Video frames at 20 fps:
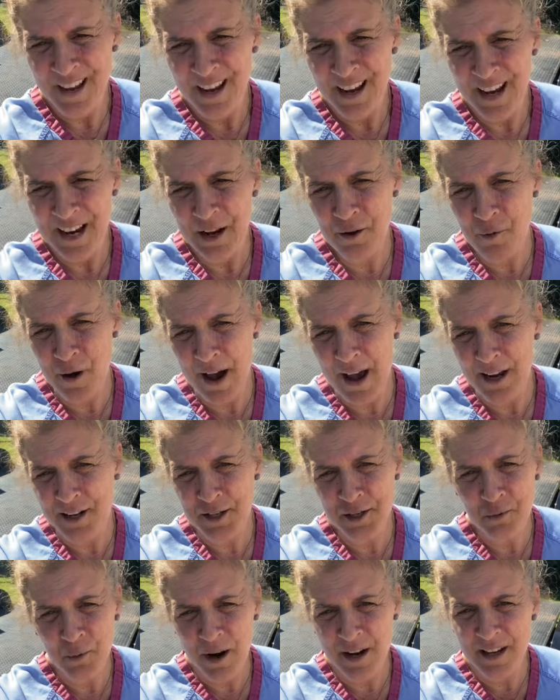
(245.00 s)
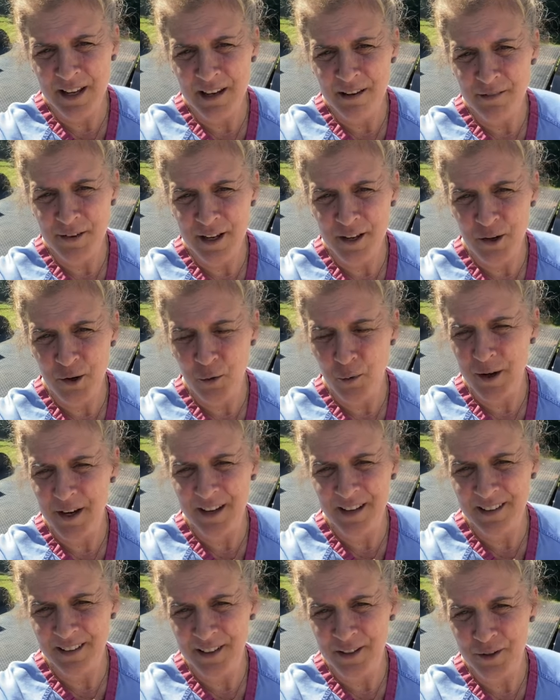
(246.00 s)
Anyway, I just wanted to give you a quick
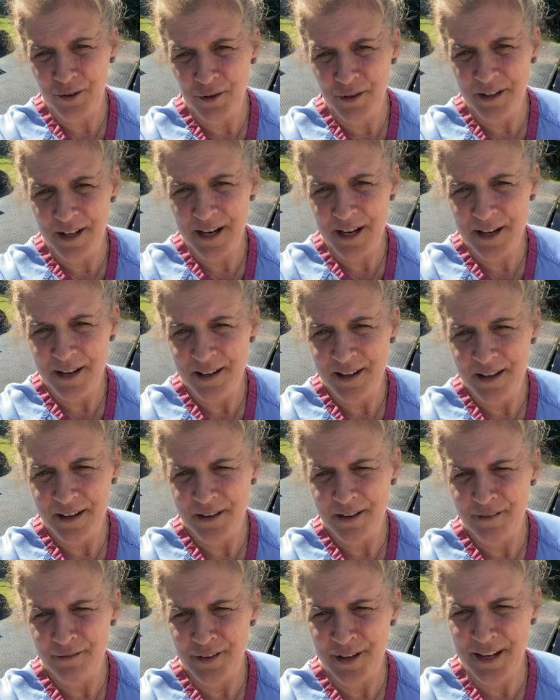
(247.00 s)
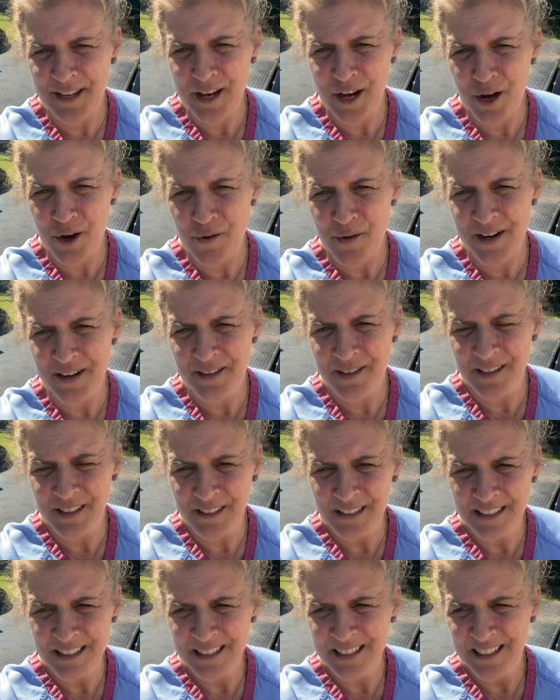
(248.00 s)
little uh, video and
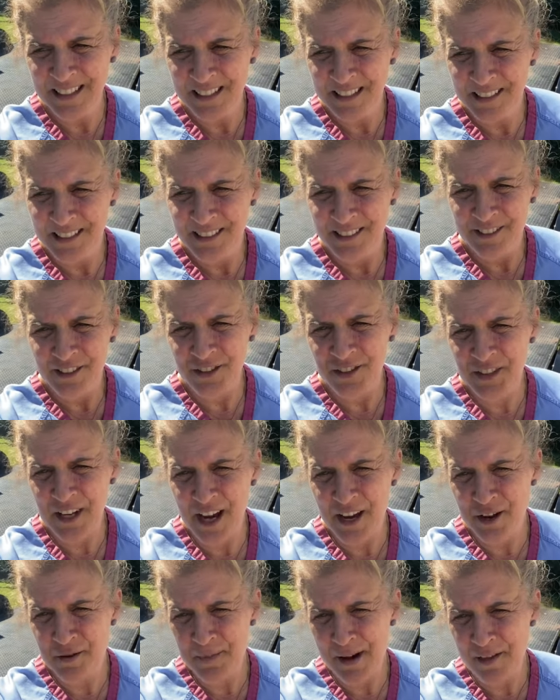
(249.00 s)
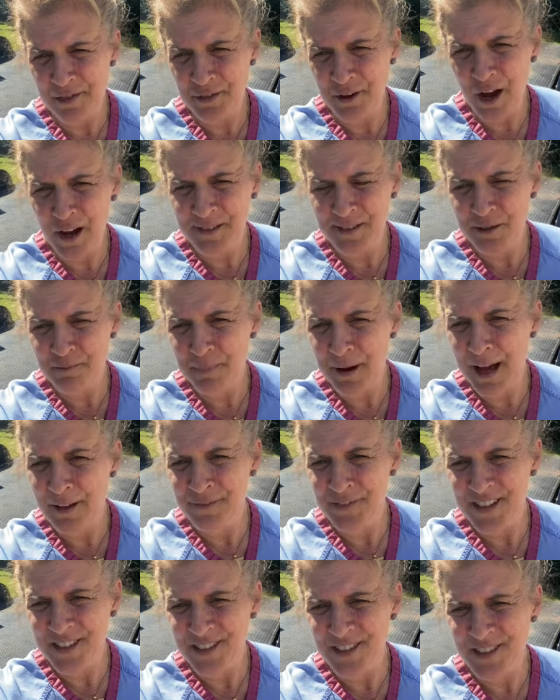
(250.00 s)
just tell you my thoughts
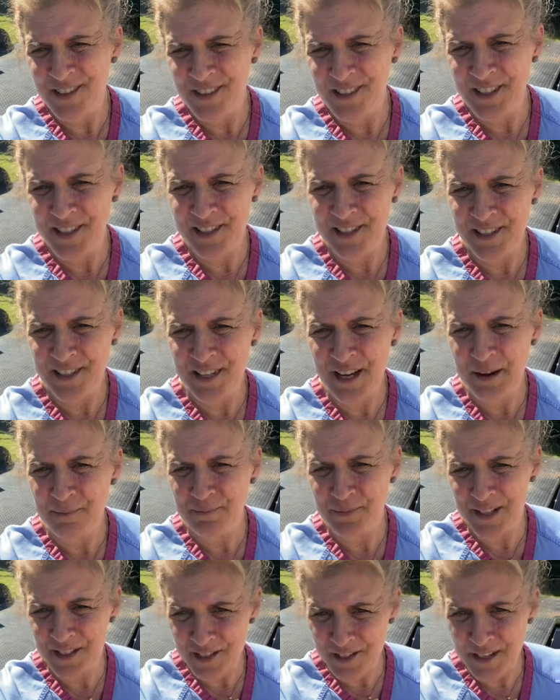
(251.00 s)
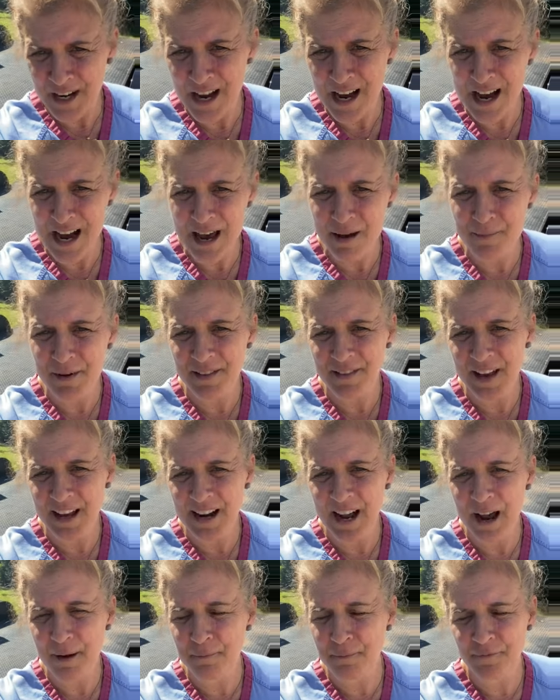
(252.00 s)
about this this attempt this time and that
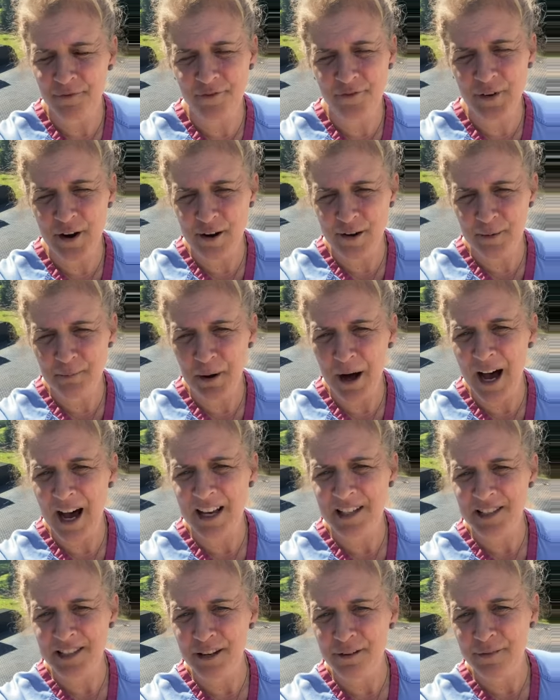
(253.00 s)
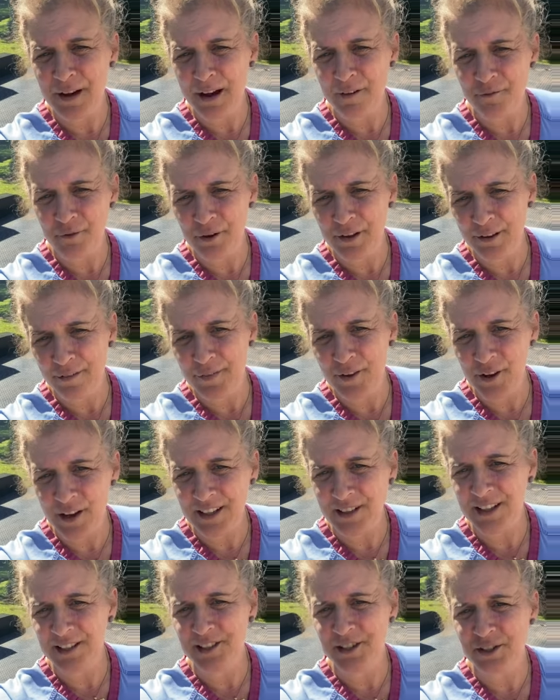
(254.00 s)
I'm very positive. I really feel
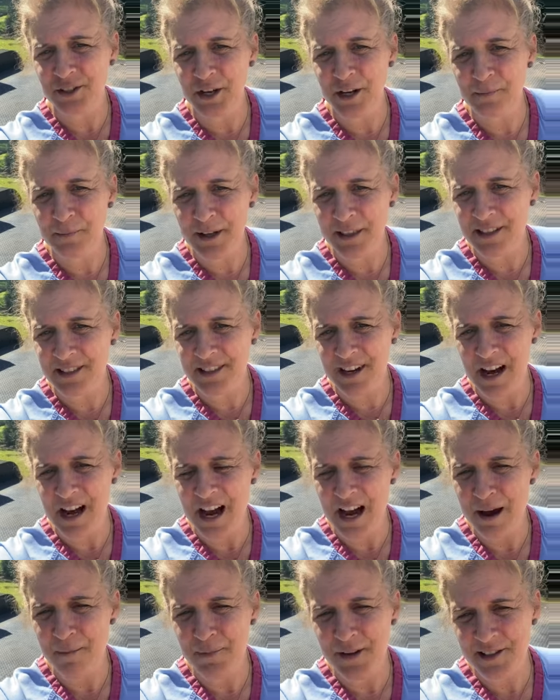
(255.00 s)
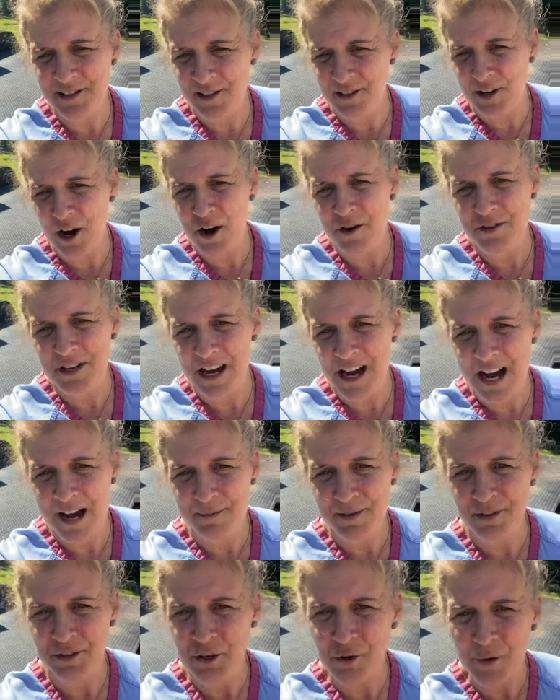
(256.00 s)
like this is going to be the time. This is our
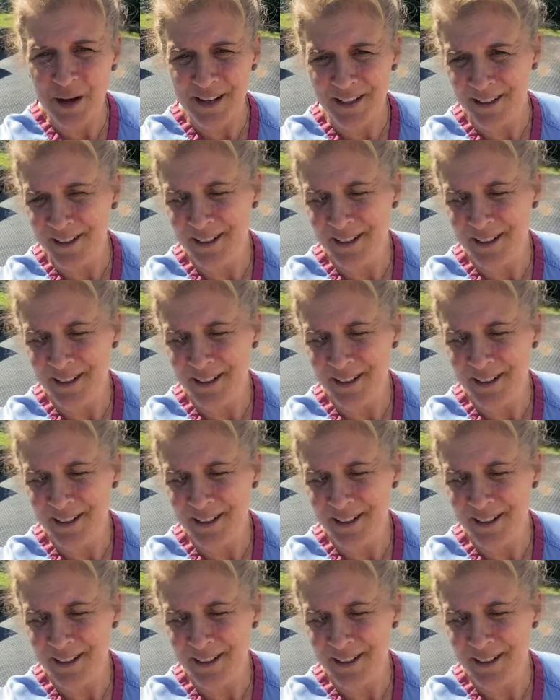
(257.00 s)
time to do it.